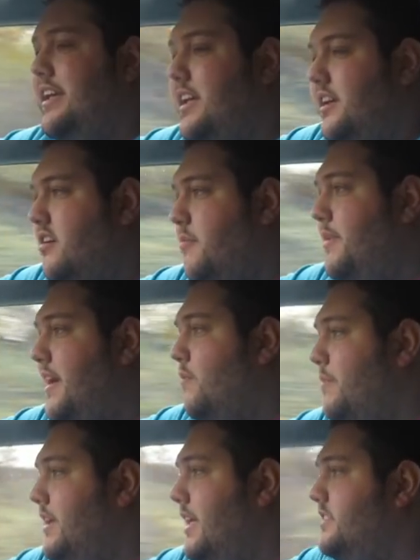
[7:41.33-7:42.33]
Come and help me
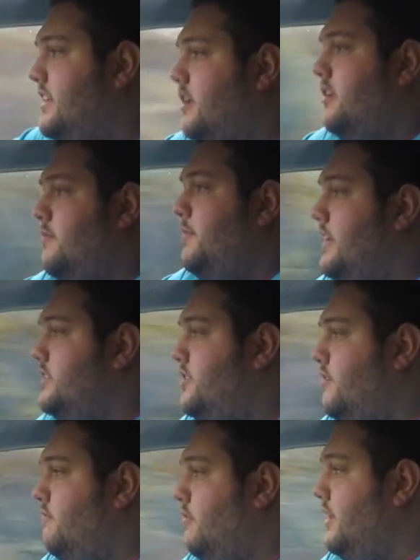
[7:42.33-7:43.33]
get it. We need to turn
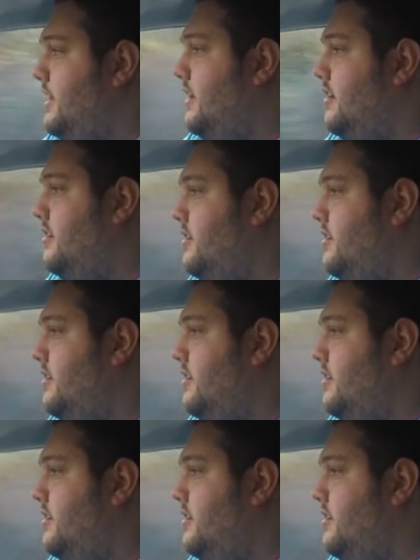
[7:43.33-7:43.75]
right in here.